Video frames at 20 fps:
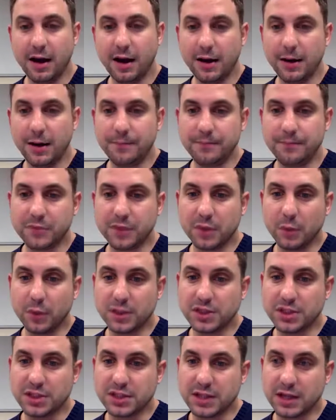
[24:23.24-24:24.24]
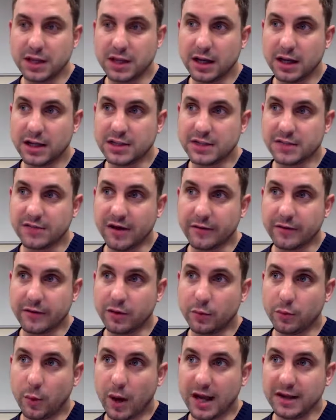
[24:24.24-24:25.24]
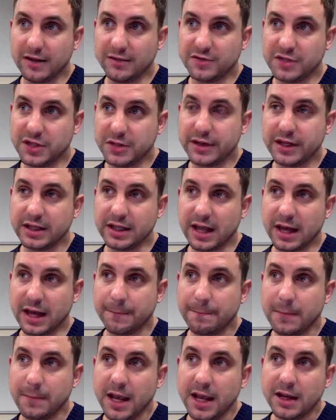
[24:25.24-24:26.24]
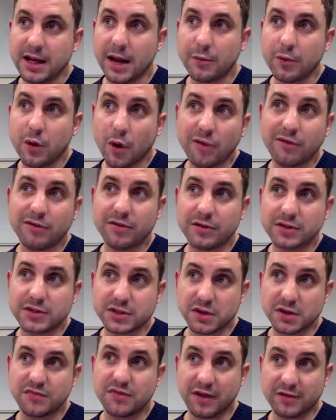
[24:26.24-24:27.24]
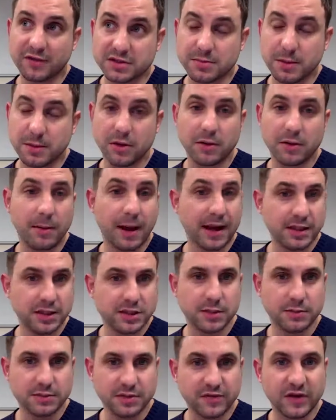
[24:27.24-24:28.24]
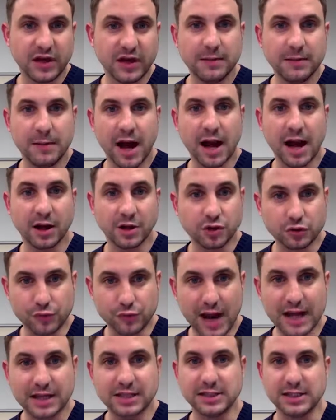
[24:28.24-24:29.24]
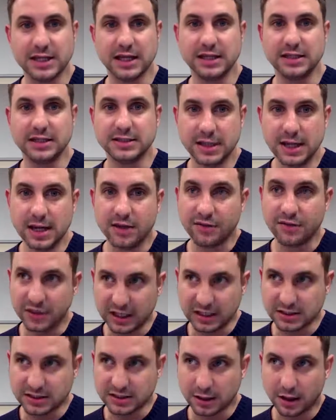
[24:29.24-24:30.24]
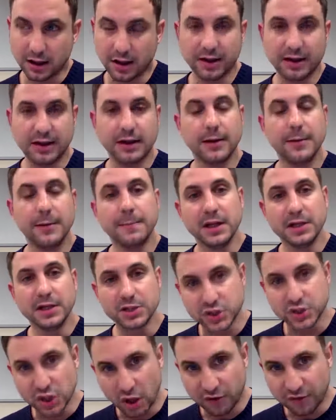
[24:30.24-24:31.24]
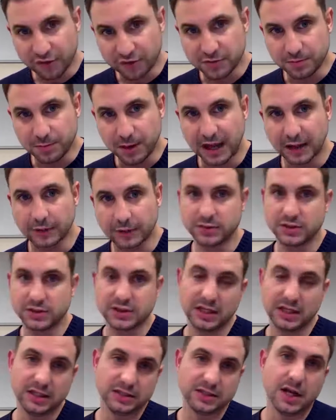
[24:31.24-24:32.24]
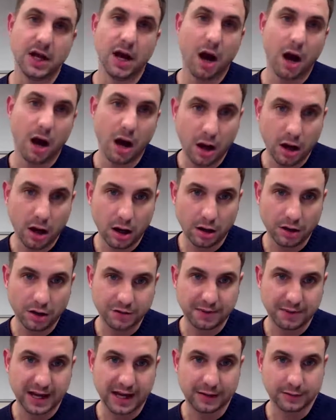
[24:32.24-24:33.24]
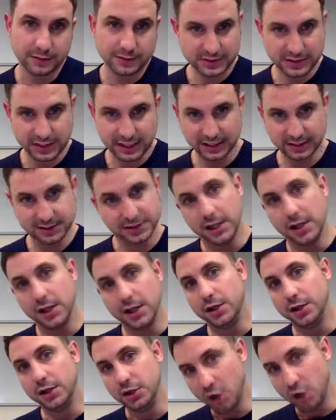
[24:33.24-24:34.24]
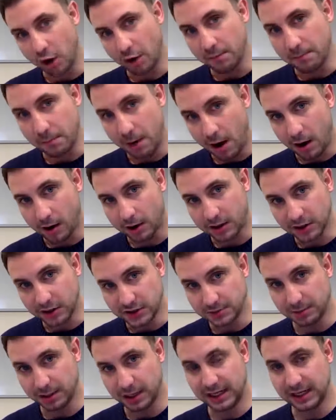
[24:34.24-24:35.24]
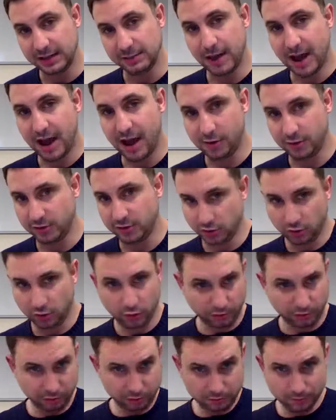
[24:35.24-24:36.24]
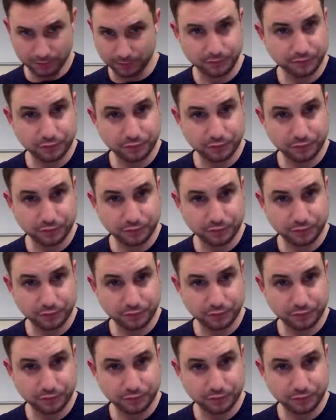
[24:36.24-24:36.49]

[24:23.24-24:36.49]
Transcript: yeah. Um, which is a, is a very good way way of doing that. Now, none of the stuff that I've spoke about in terms of email addresses, things like soft bounces, hard bounces, non-marketable emails or